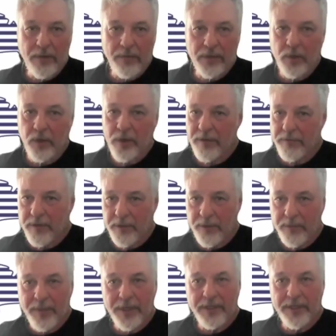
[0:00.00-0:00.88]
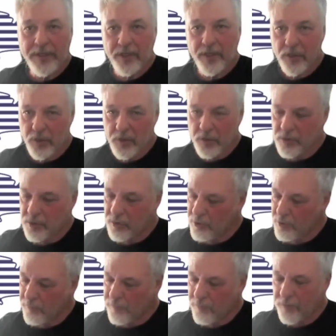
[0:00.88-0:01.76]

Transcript: We don't have anybody in the queue, so you're free.